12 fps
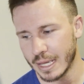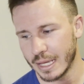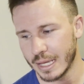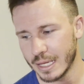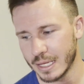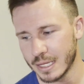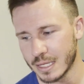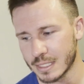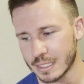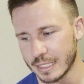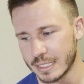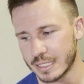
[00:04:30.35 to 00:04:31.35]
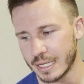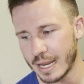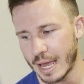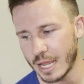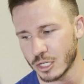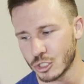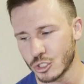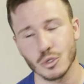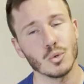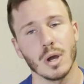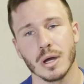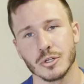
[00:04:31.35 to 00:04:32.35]
it is listed at
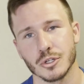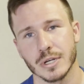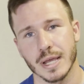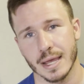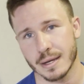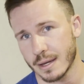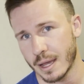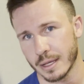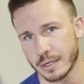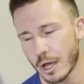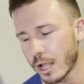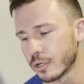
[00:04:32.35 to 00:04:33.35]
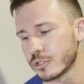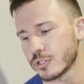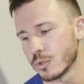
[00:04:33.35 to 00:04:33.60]
$209.